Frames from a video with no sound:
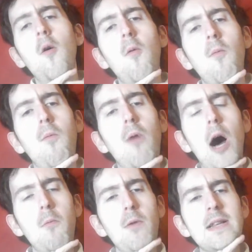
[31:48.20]

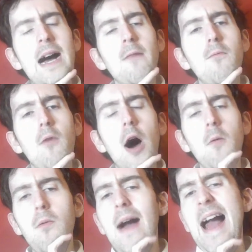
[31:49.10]
what
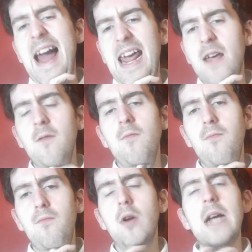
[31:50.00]
way
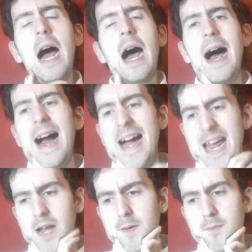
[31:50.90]
would
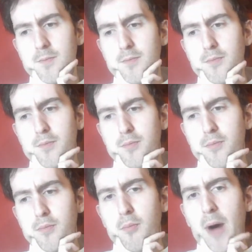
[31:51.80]
I
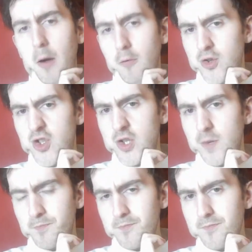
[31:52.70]
vote?
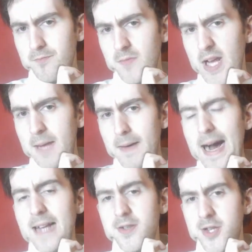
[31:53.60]
If
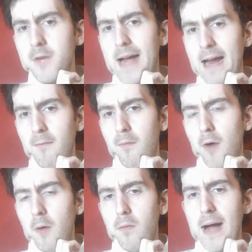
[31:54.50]
I had to do it,
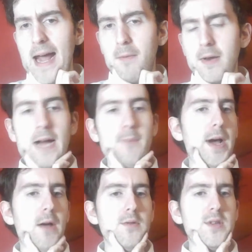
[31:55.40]
what way would I
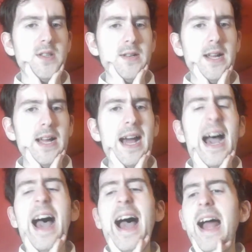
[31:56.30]
vote?
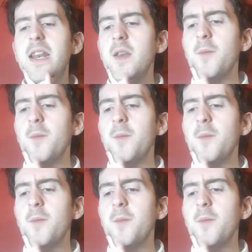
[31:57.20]
And